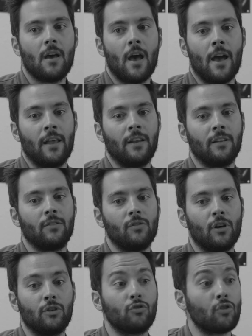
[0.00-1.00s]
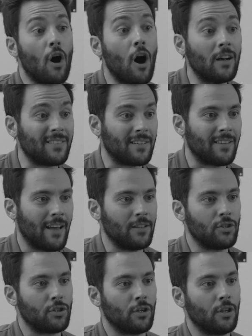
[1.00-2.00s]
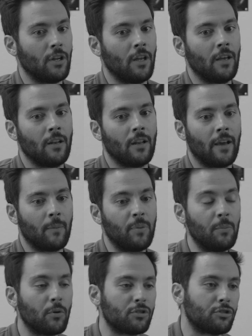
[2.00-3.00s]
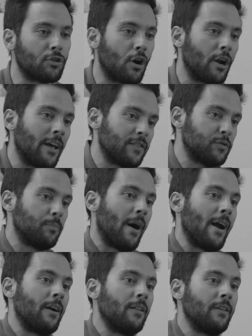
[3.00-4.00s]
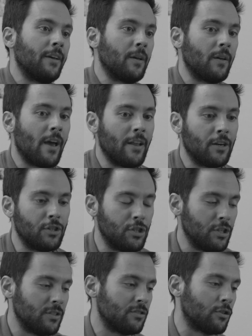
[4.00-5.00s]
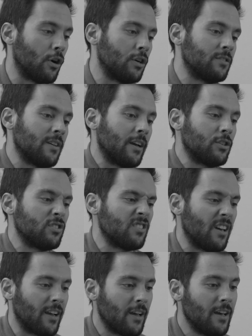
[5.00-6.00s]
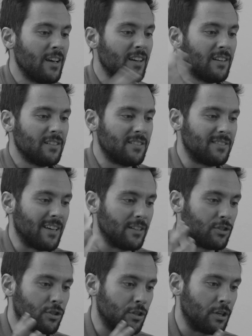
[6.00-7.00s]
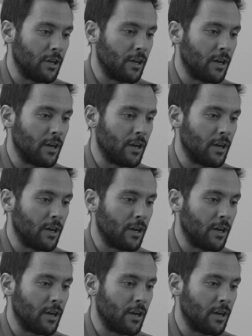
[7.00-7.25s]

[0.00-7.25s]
and it draws attention, and like people start like spiraling, energy starts like just like centering